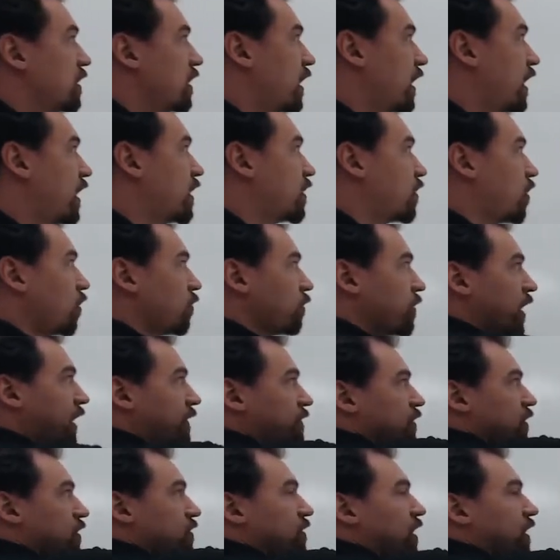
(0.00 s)
And all we have to
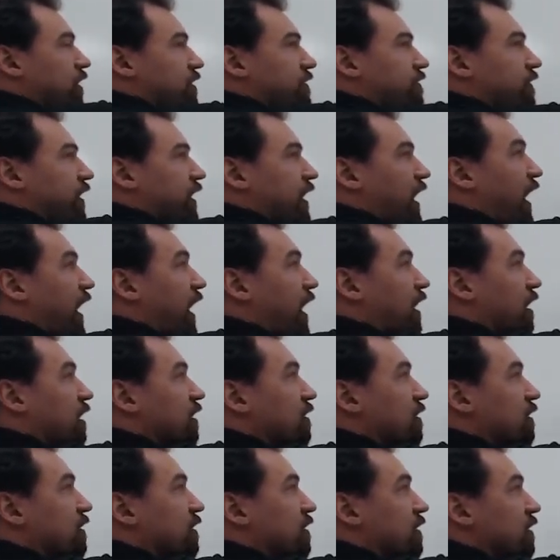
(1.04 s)
do now is find a.
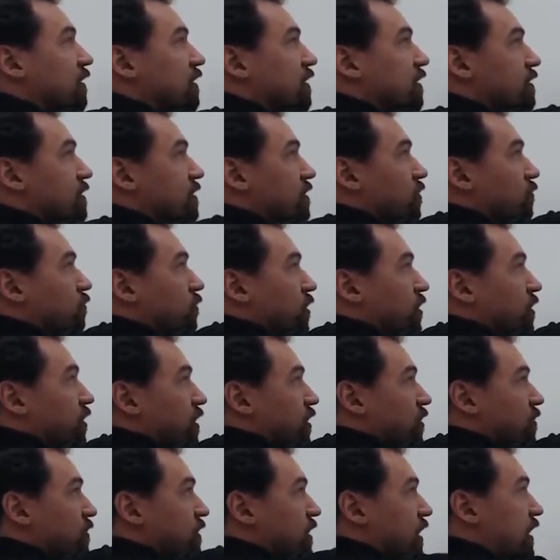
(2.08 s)
So we're going to
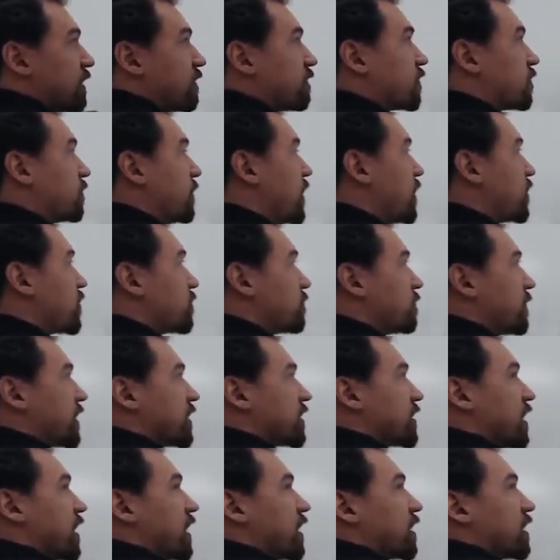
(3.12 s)
use that information by
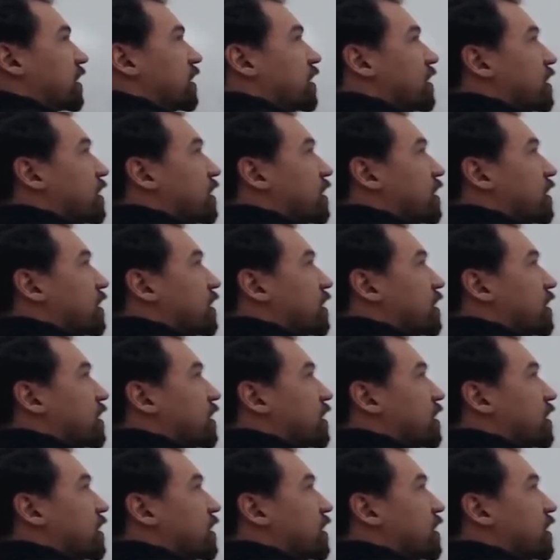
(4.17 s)
saying